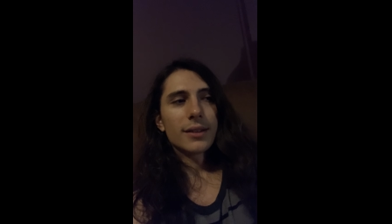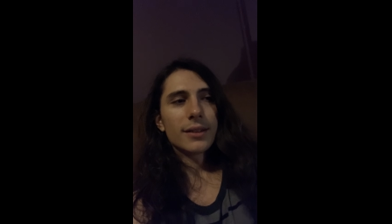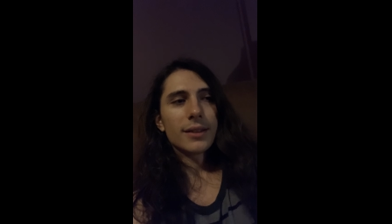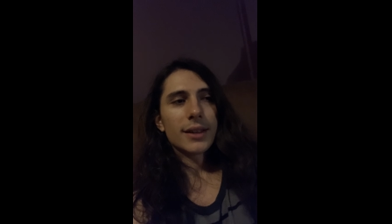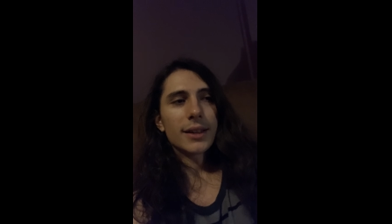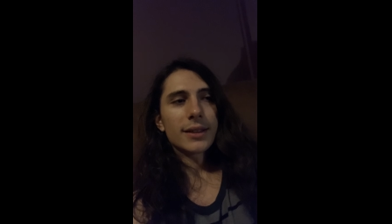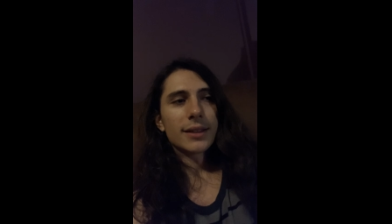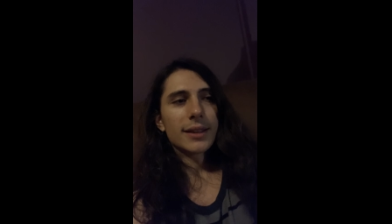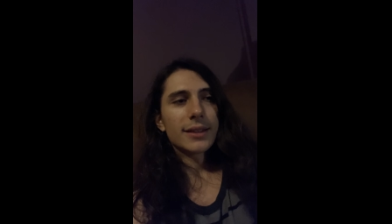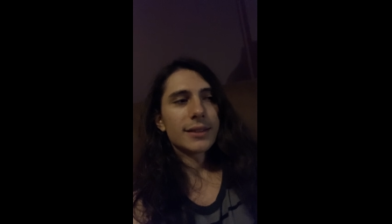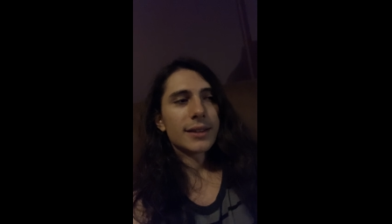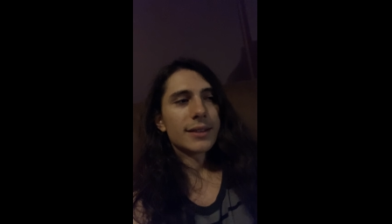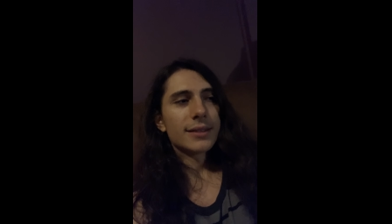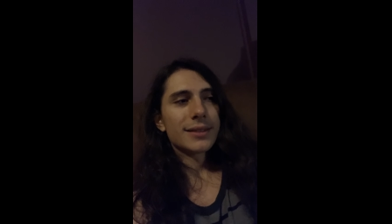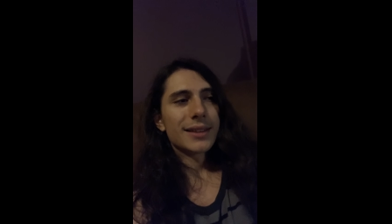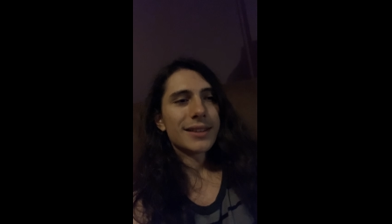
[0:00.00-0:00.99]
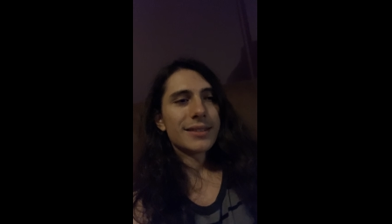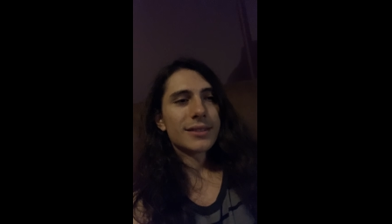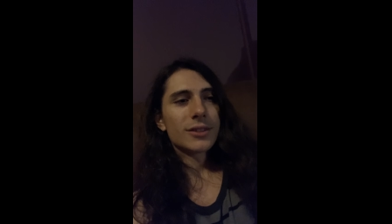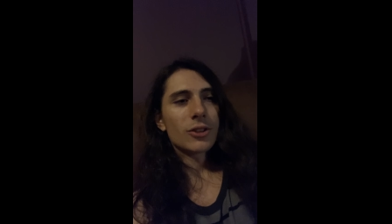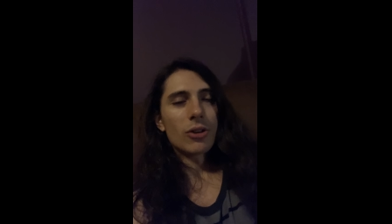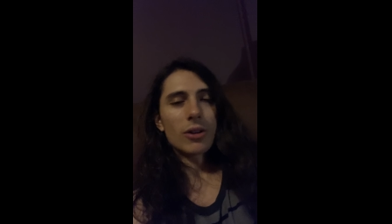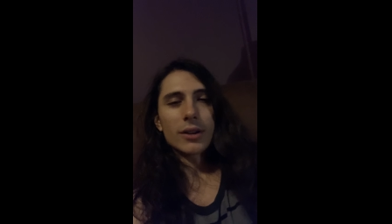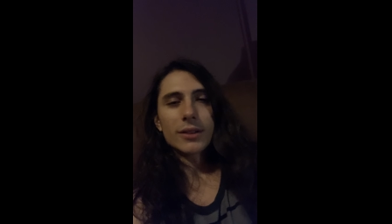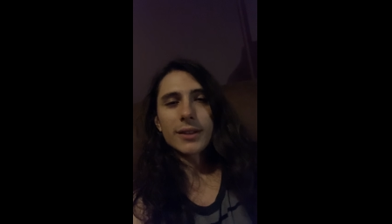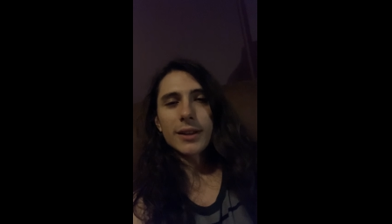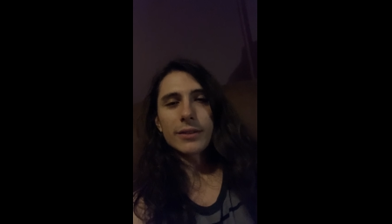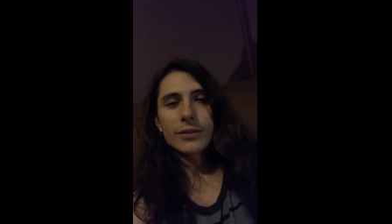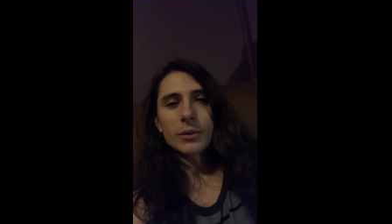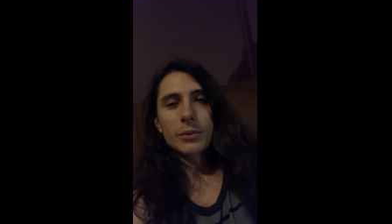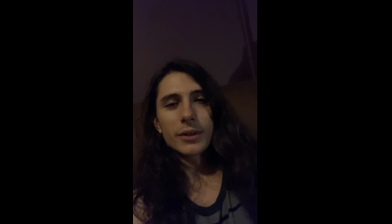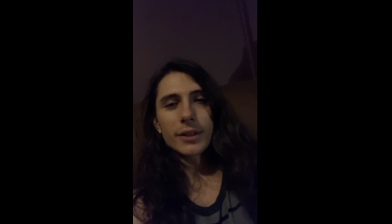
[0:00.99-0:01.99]
like they they they talk to
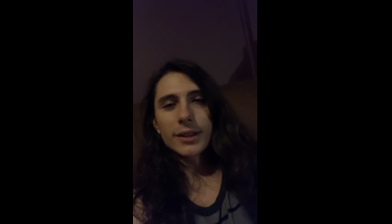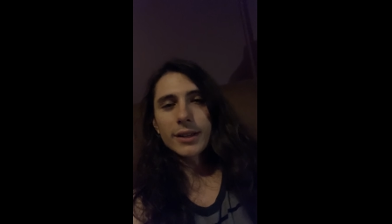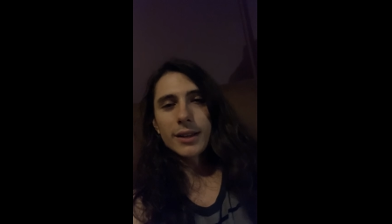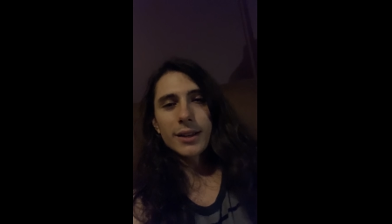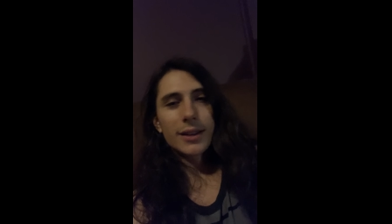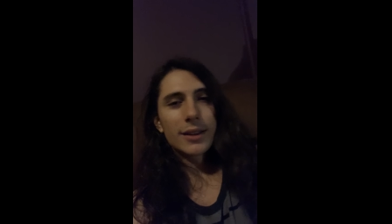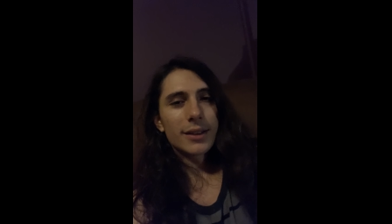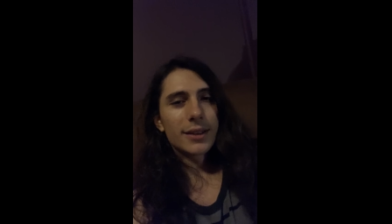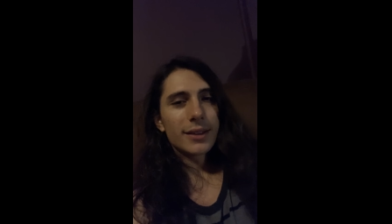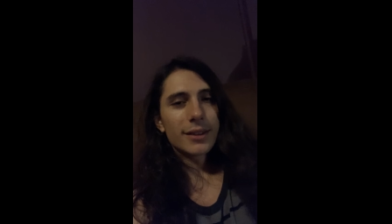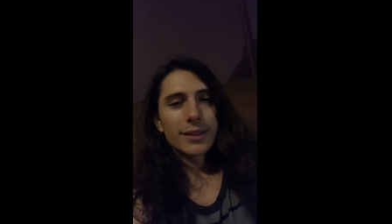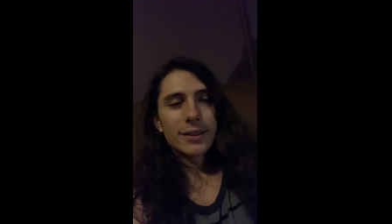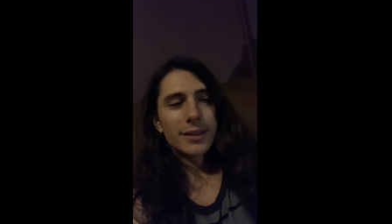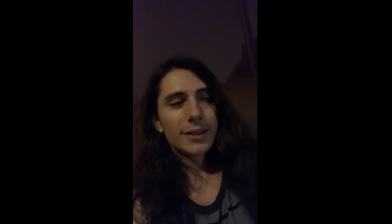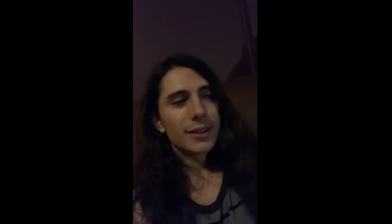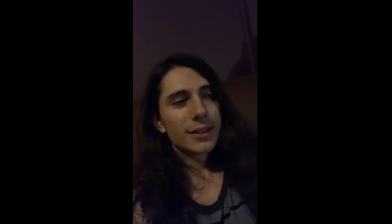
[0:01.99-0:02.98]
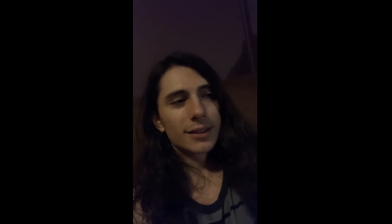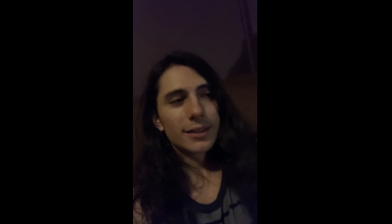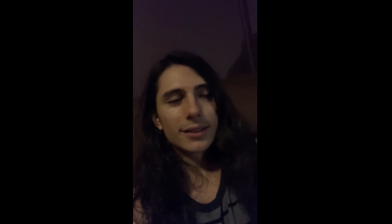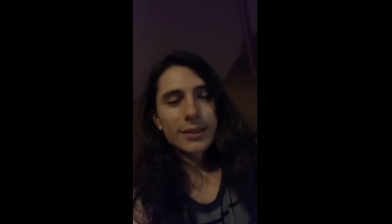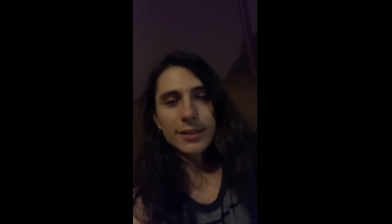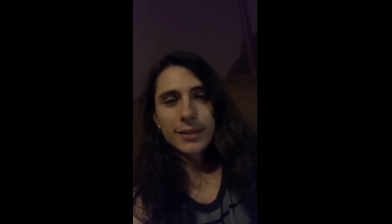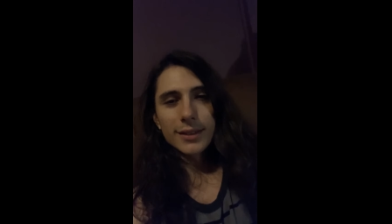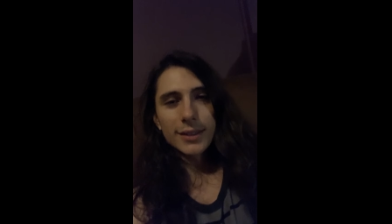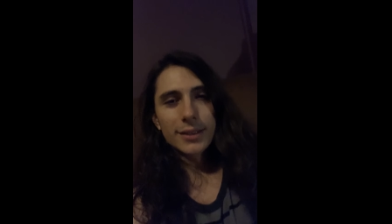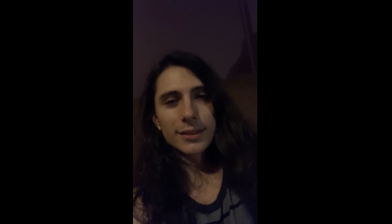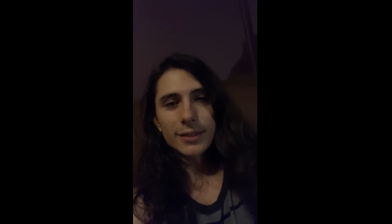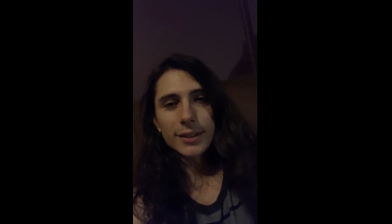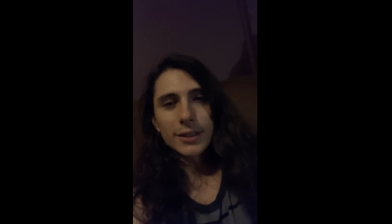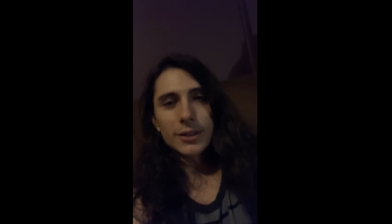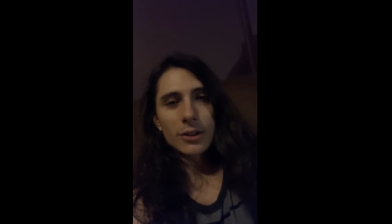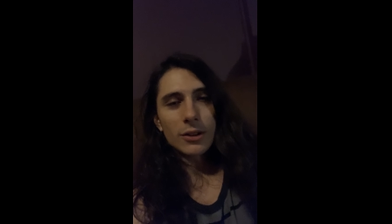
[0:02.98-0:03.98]
everyone like ah yeah, yeah, yeah, like
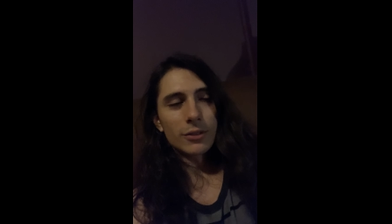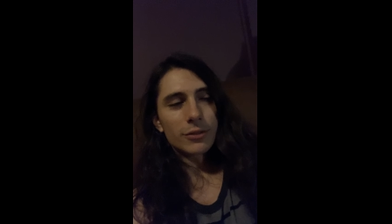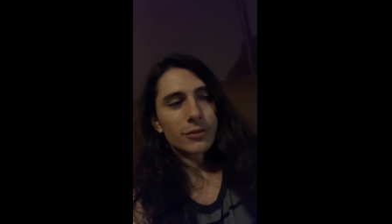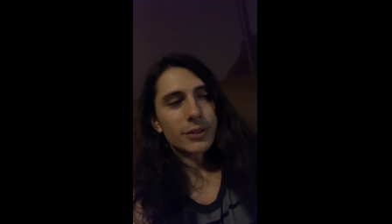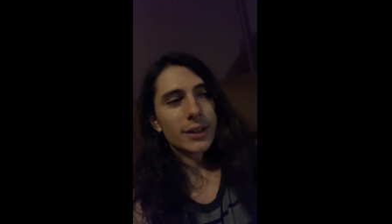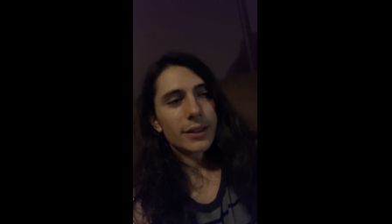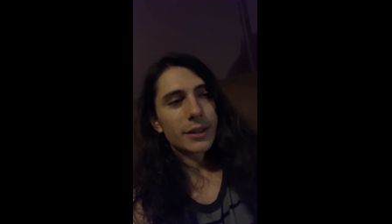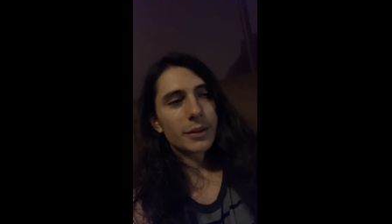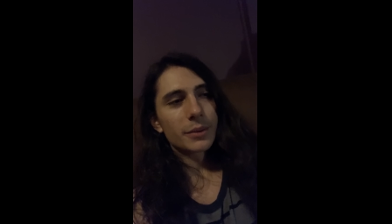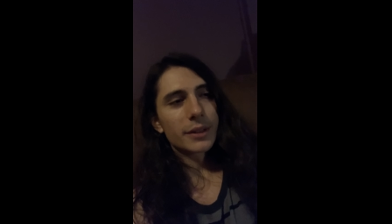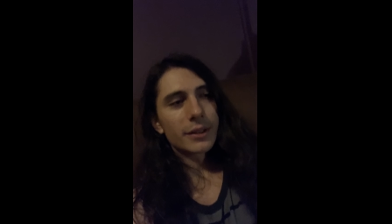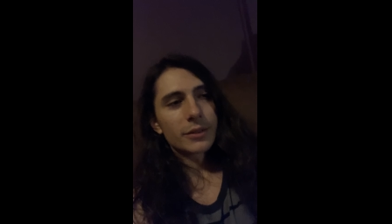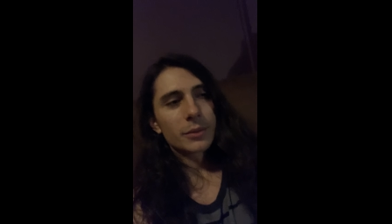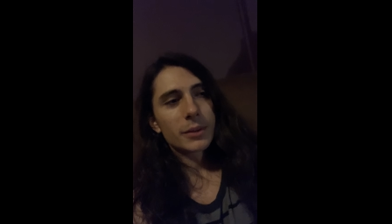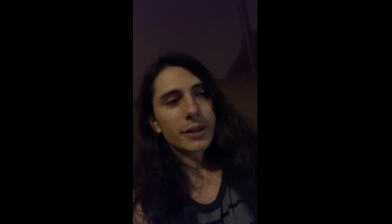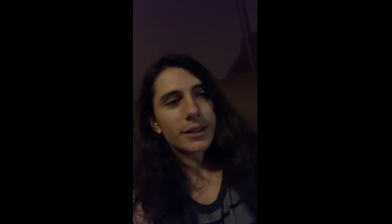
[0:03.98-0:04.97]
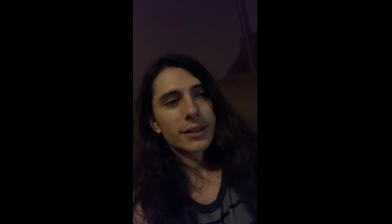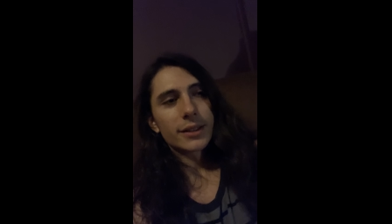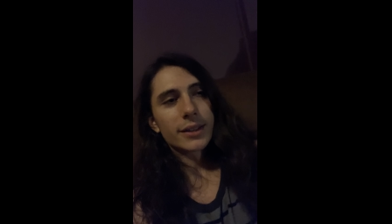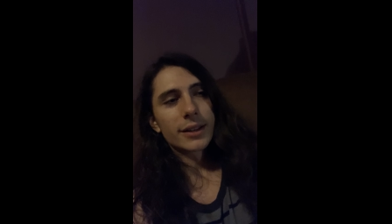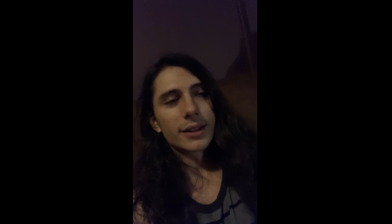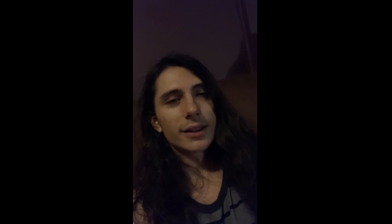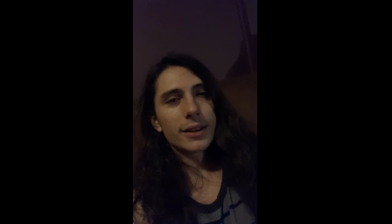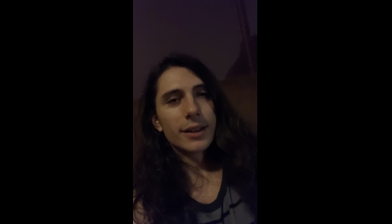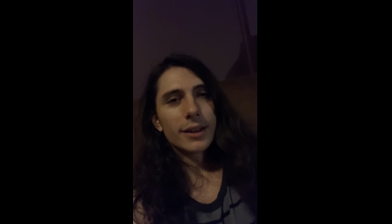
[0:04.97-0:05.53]
like all friendly with everybody like